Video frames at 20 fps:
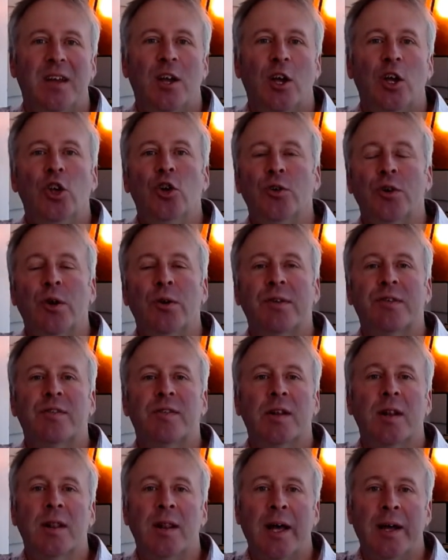you'll notice
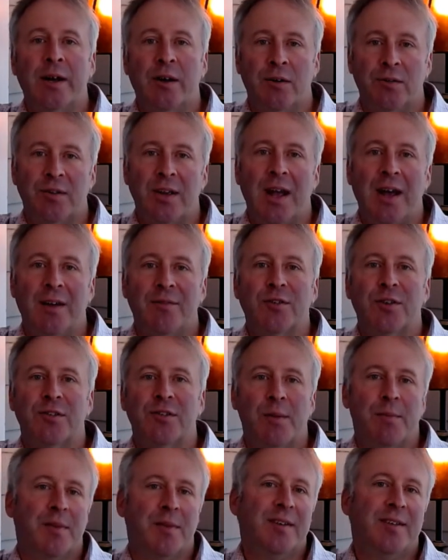little letters after
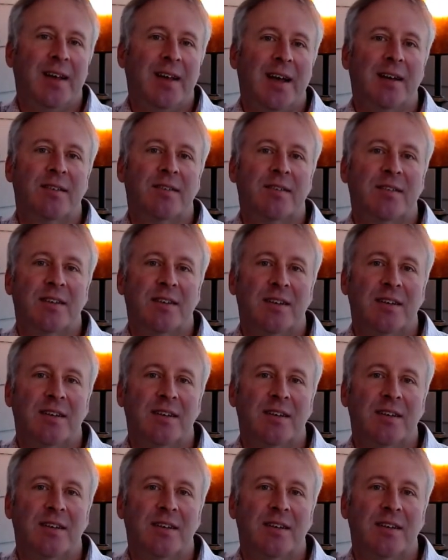some of the text.